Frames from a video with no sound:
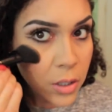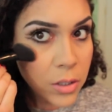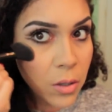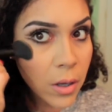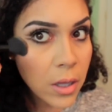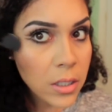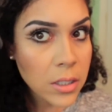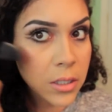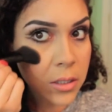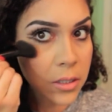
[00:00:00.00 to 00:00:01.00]
So I like
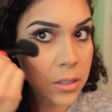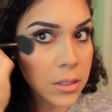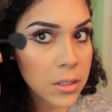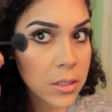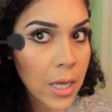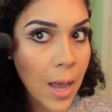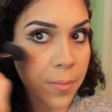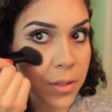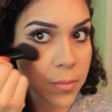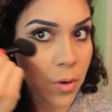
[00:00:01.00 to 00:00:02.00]
to
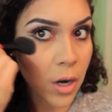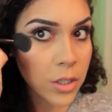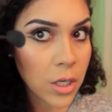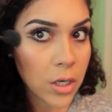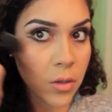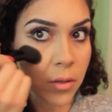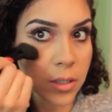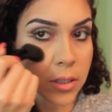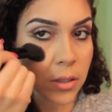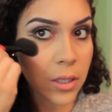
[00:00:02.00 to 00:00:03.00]
tap this product on. I don't
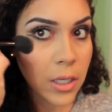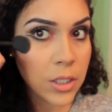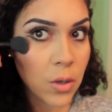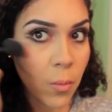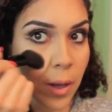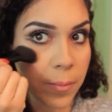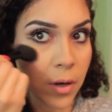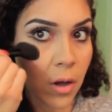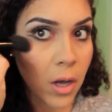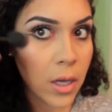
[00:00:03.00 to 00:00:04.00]
necessarily like to wipe
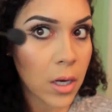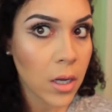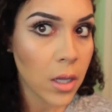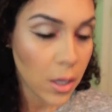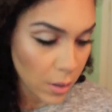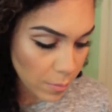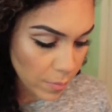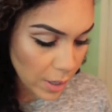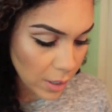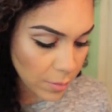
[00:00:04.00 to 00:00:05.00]
it on,
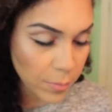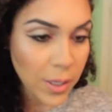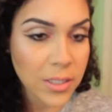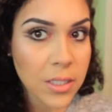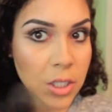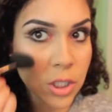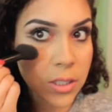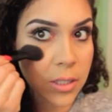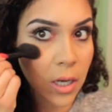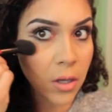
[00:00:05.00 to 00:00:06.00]
but because it's such a
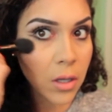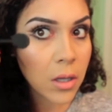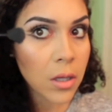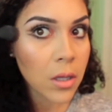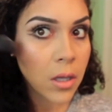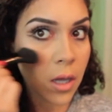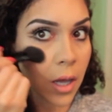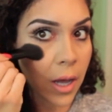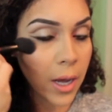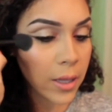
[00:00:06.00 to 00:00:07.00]
subtle
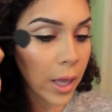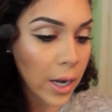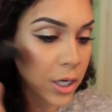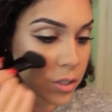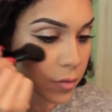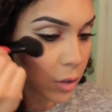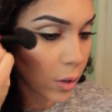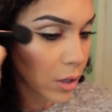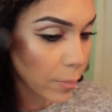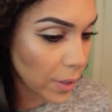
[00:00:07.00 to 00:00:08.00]
highlight, I just feel like
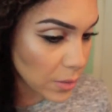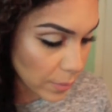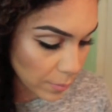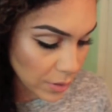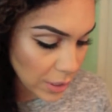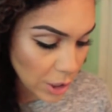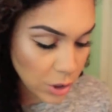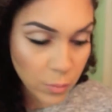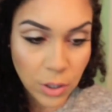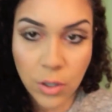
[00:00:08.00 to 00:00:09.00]
you get the best
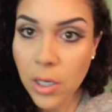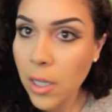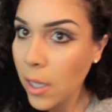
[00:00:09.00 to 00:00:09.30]
pigmentation when you're